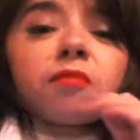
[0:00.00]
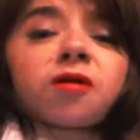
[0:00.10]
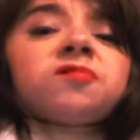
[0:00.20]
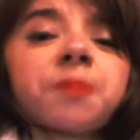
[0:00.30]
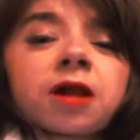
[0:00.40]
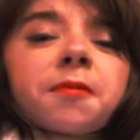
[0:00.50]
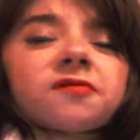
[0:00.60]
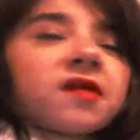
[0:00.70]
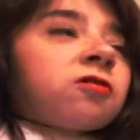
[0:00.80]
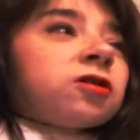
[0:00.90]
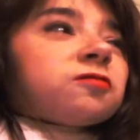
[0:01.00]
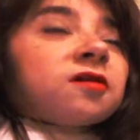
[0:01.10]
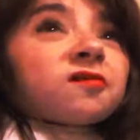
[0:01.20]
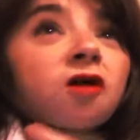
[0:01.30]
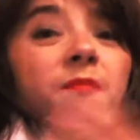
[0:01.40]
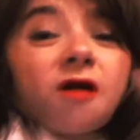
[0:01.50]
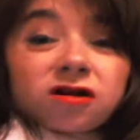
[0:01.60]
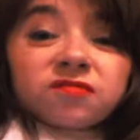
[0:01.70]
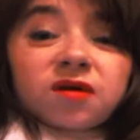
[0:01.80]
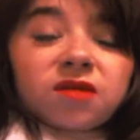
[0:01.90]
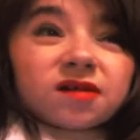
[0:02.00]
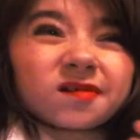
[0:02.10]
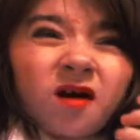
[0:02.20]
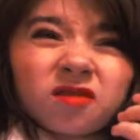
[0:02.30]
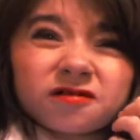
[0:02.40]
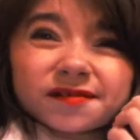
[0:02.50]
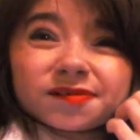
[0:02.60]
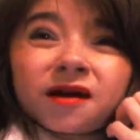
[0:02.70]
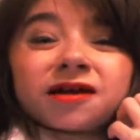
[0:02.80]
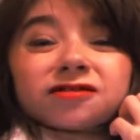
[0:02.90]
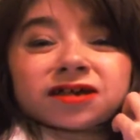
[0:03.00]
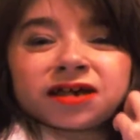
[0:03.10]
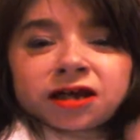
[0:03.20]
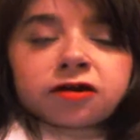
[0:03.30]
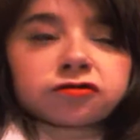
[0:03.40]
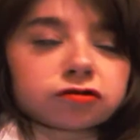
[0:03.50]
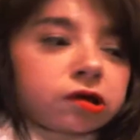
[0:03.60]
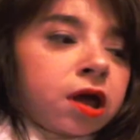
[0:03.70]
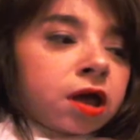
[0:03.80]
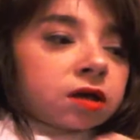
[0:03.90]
While inspired personality traits are a part of them, it's not their entire character.